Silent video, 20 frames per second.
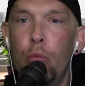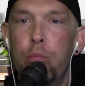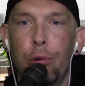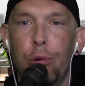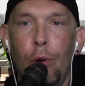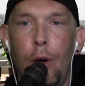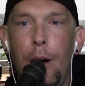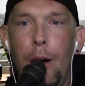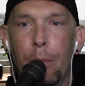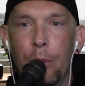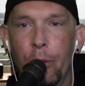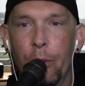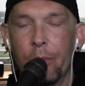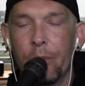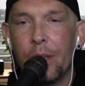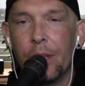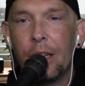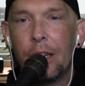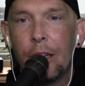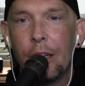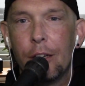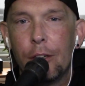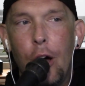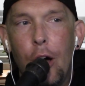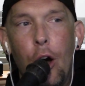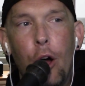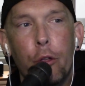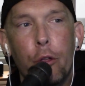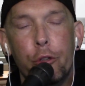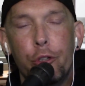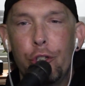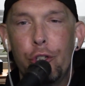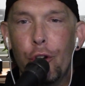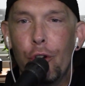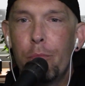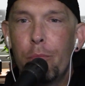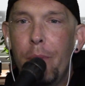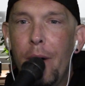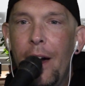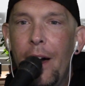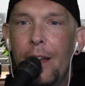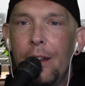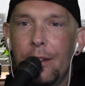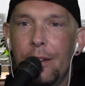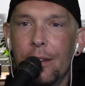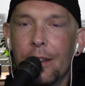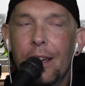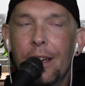problem called Joe Biden.